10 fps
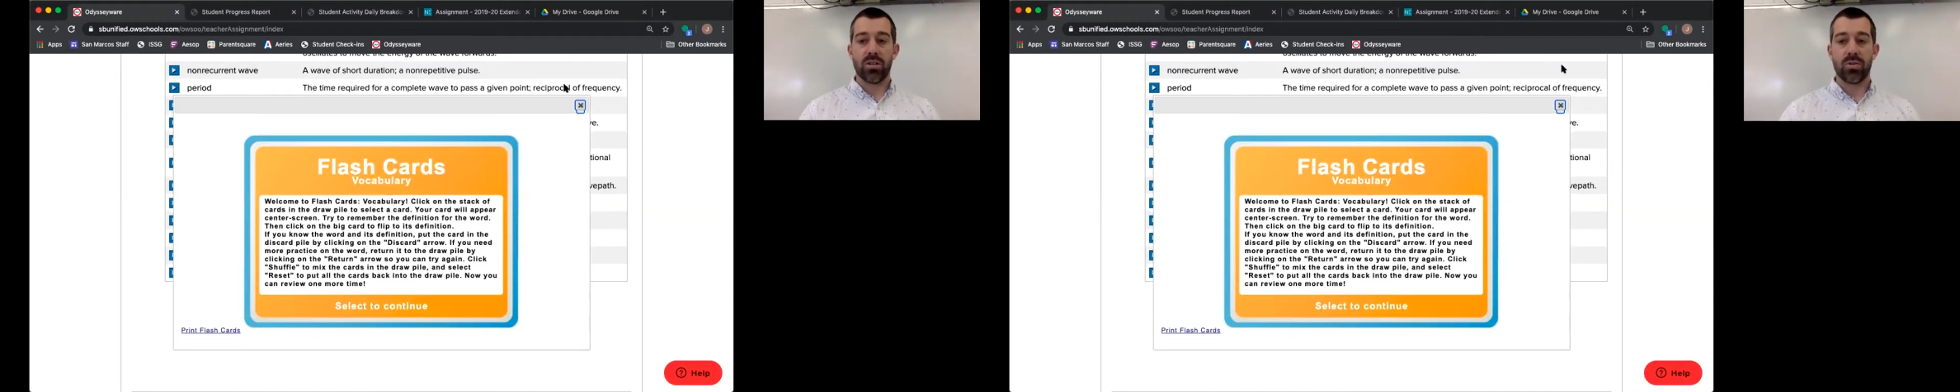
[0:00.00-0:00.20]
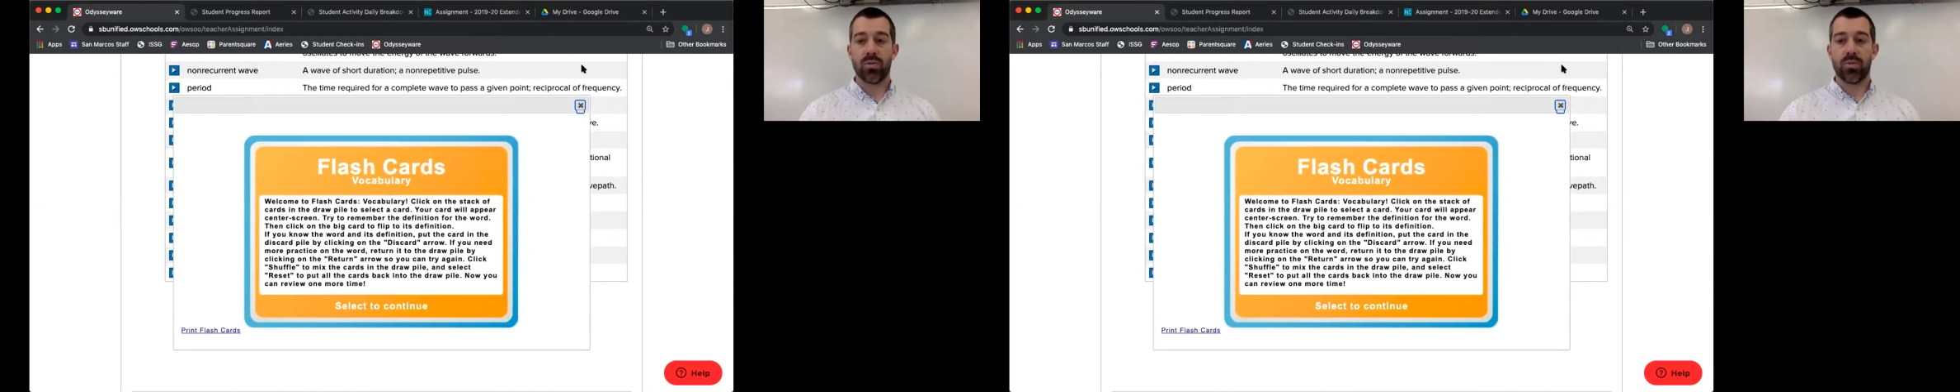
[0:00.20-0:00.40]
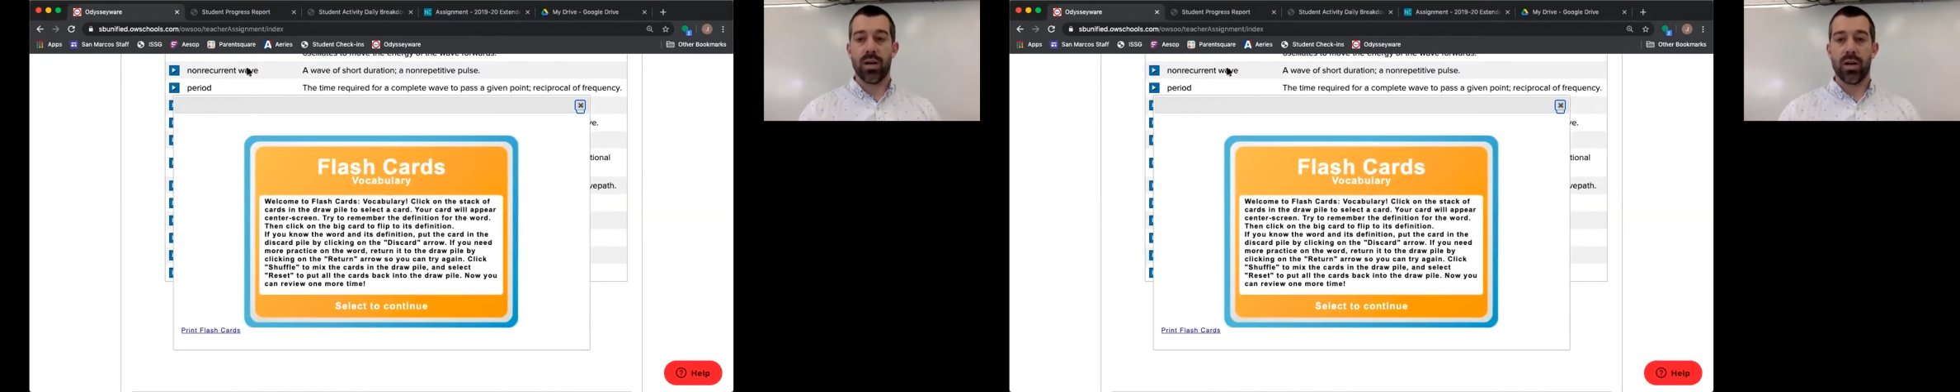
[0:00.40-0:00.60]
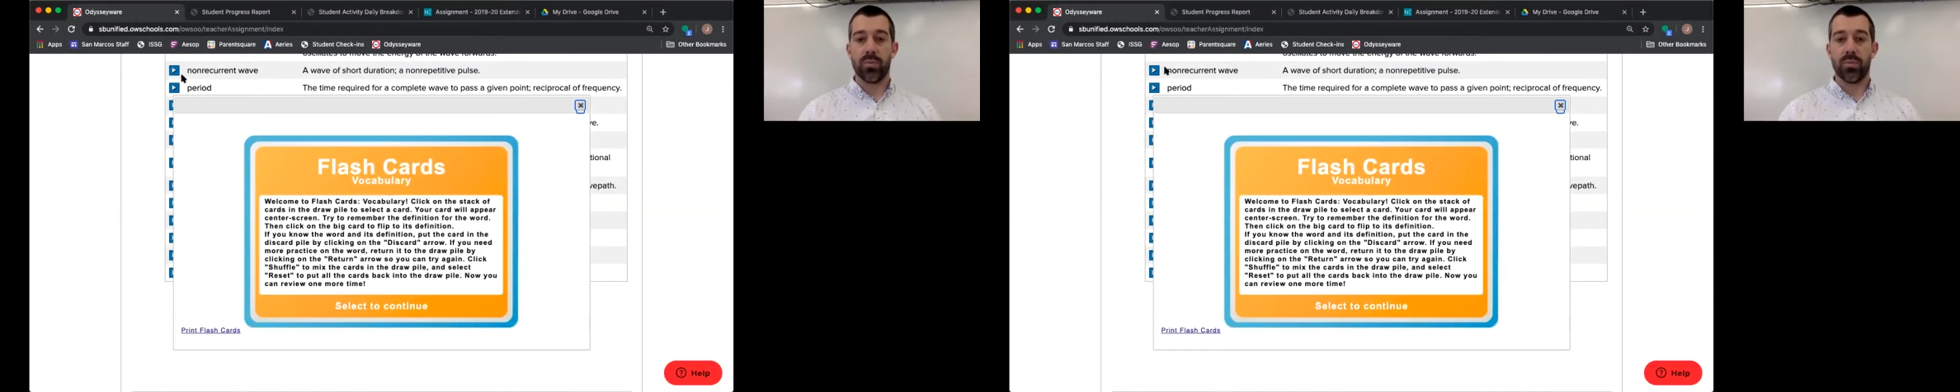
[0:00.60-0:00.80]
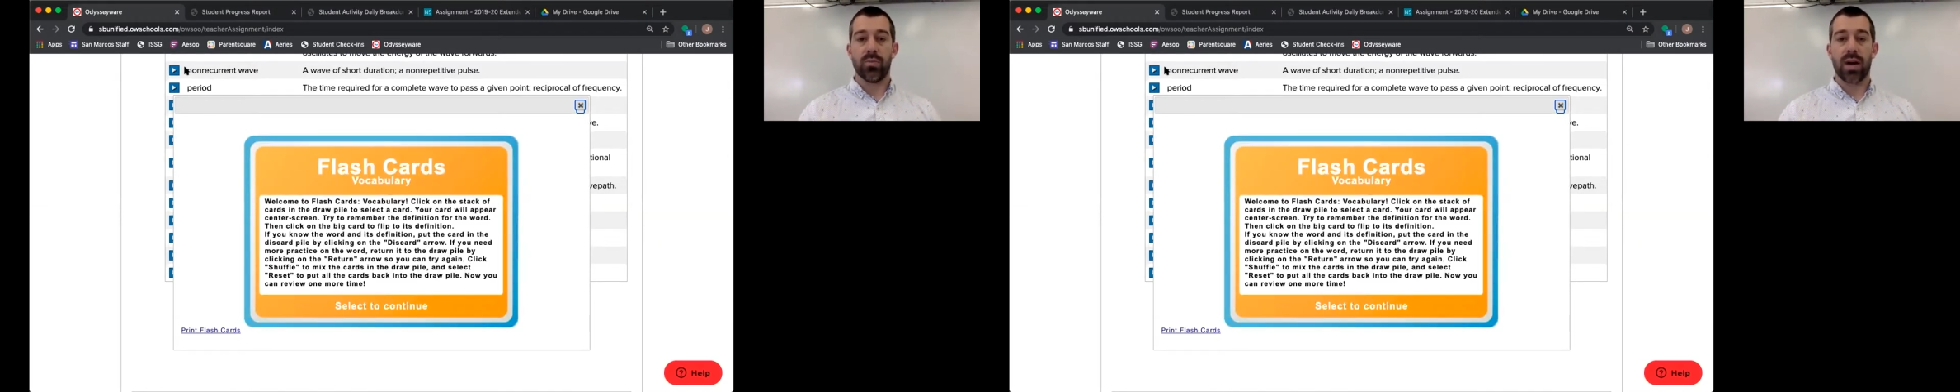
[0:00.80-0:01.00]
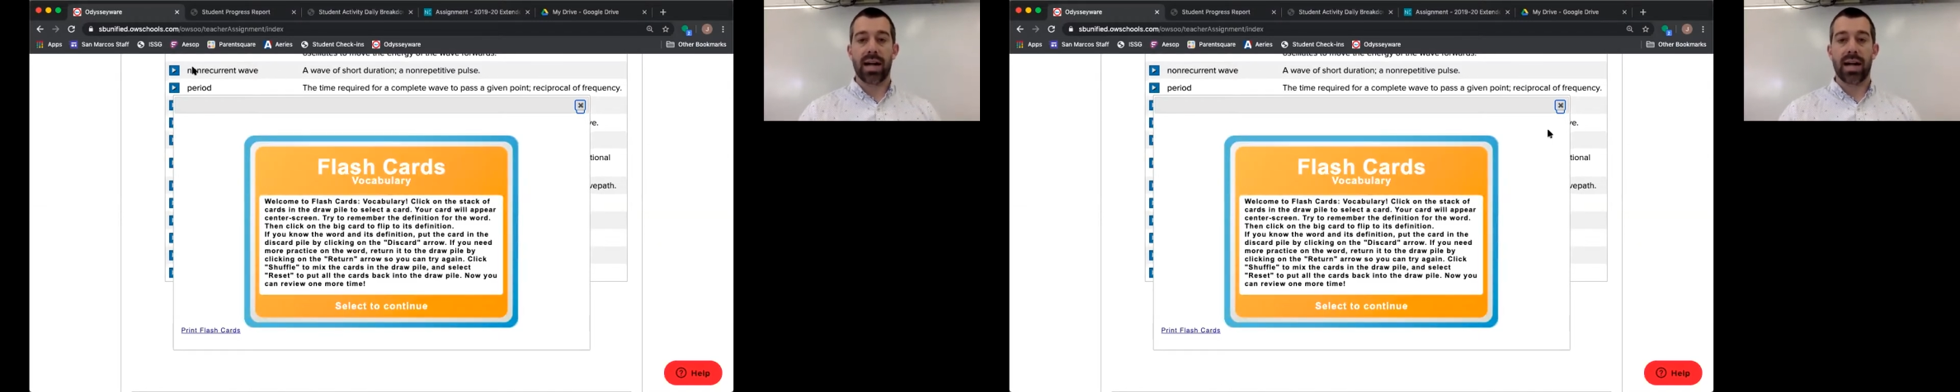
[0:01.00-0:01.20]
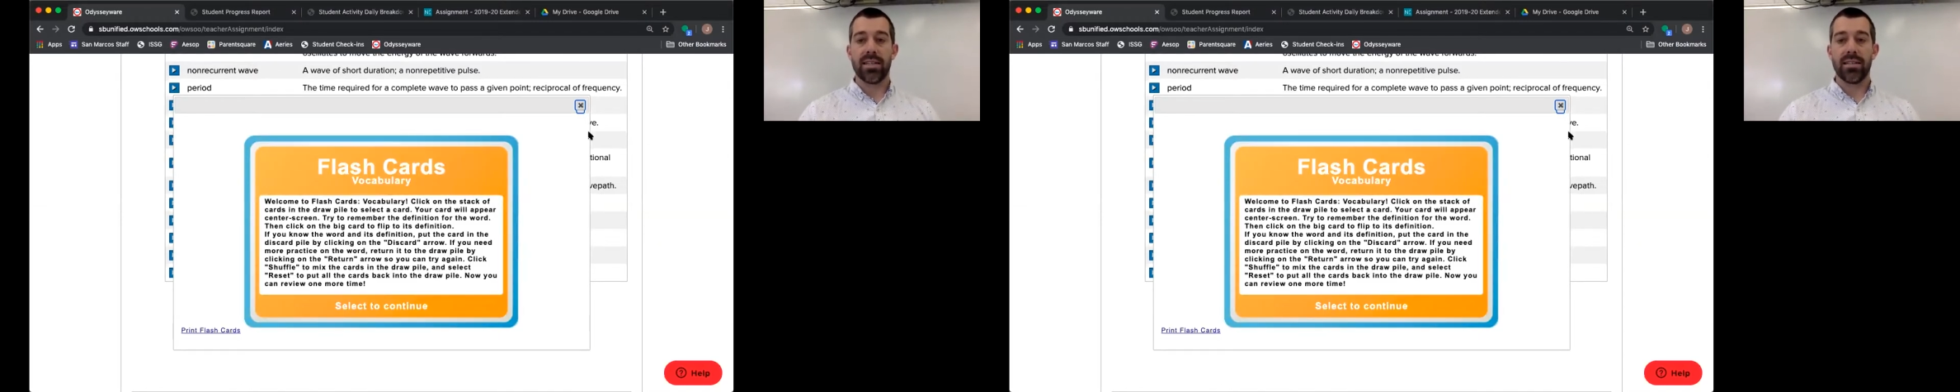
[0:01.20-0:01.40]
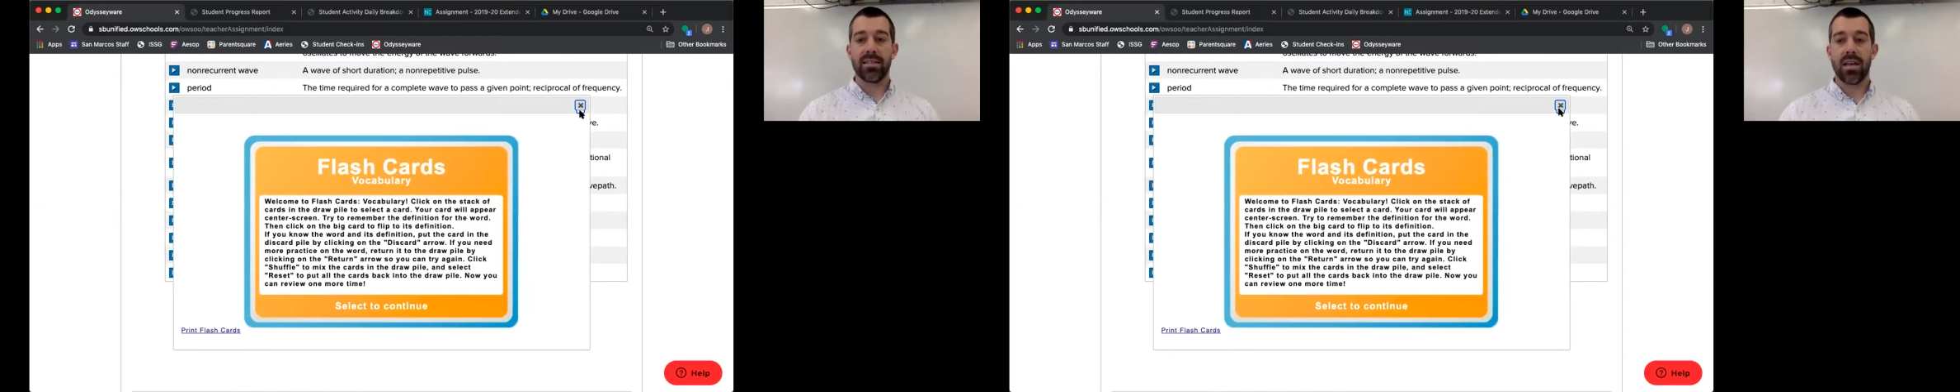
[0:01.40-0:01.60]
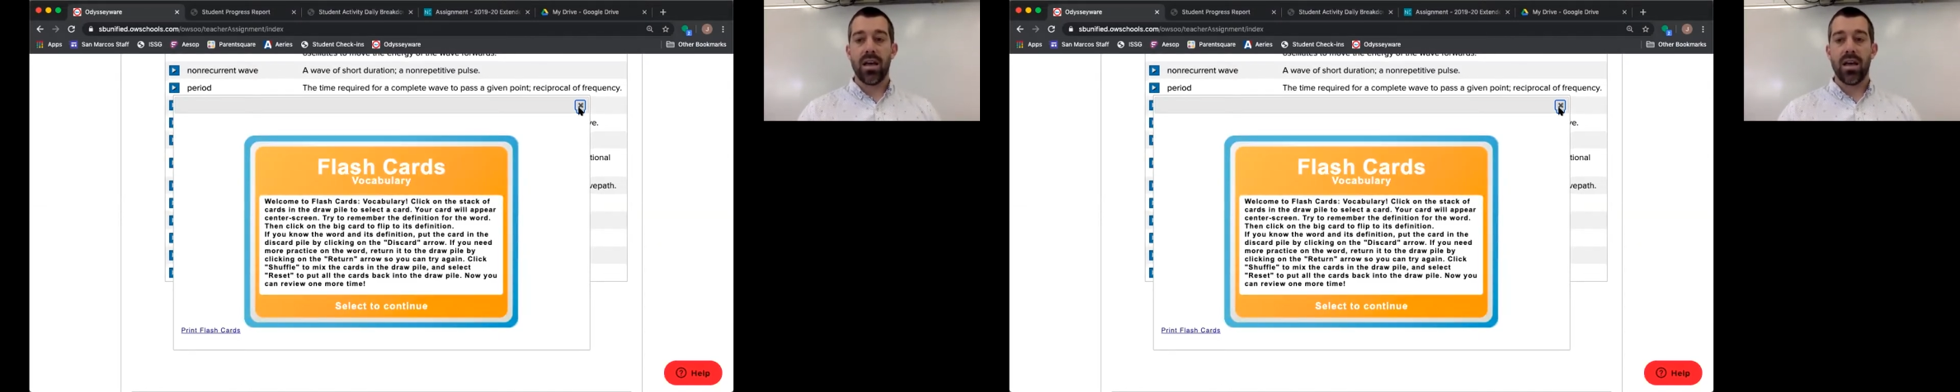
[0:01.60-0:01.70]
which will help you practice.